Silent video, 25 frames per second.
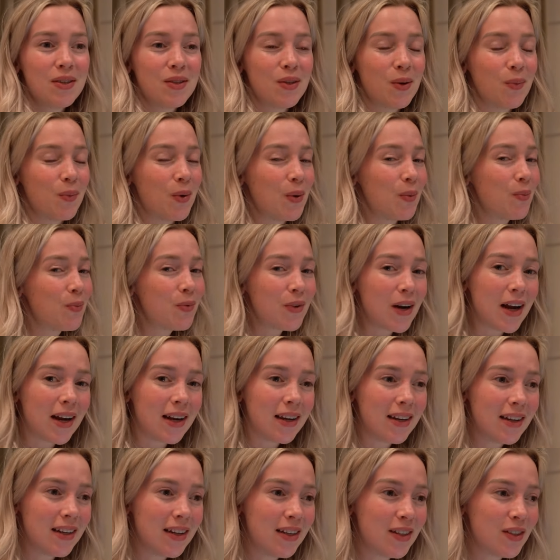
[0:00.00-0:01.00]
someone
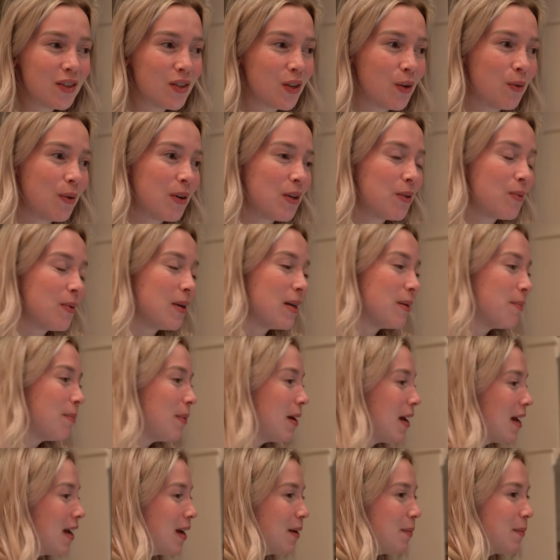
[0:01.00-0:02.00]
pregnant, someone with a
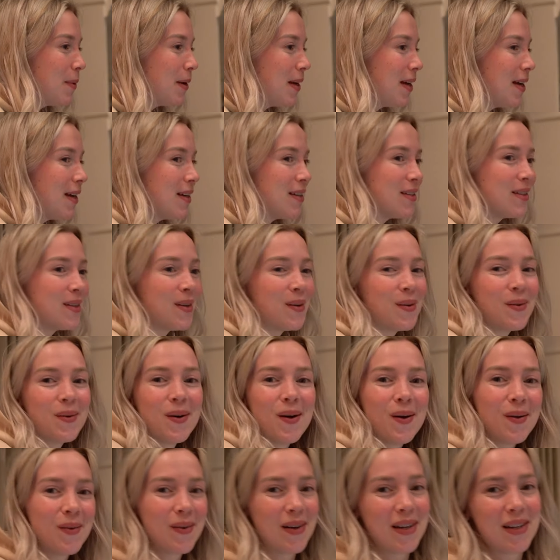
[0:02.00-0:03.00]
baby, so
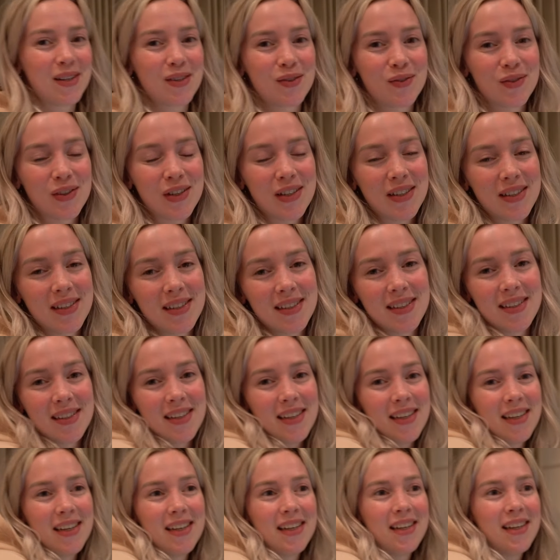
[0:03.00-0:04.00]
always fun to
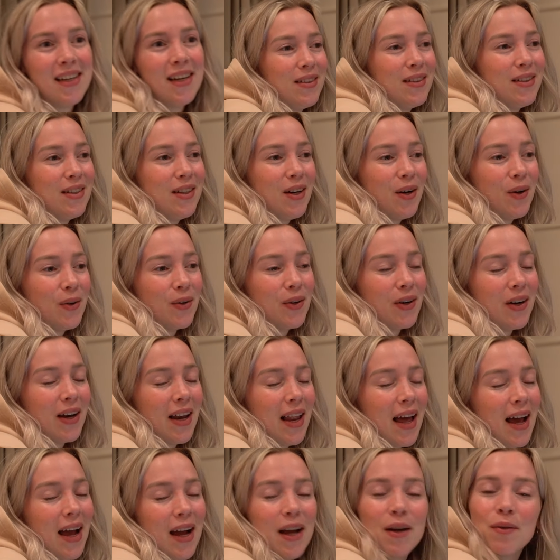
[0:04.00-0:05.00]
see the other
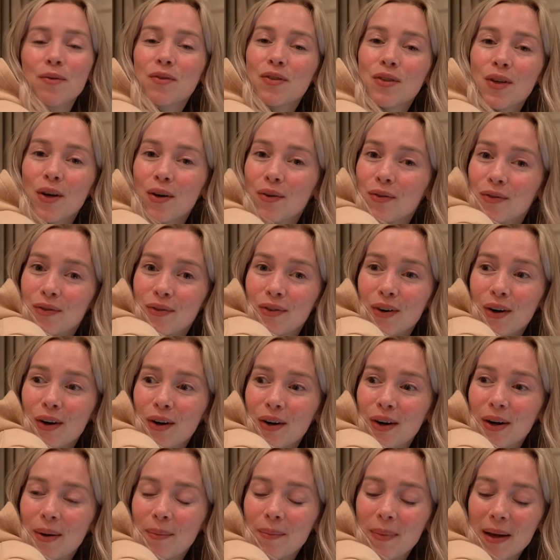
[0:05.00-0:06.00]
lives of
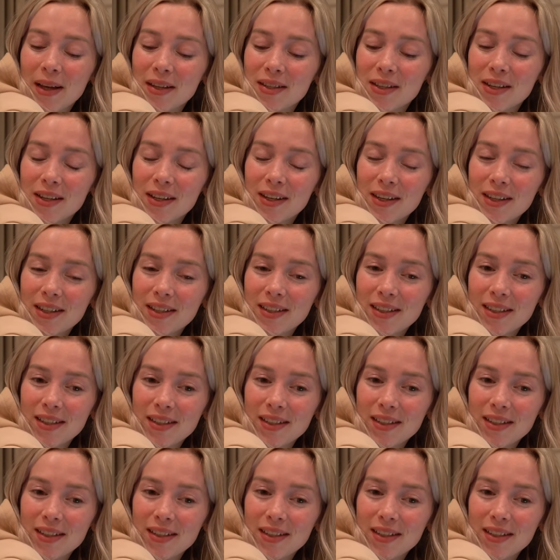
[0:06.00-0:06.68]
our ambassadors.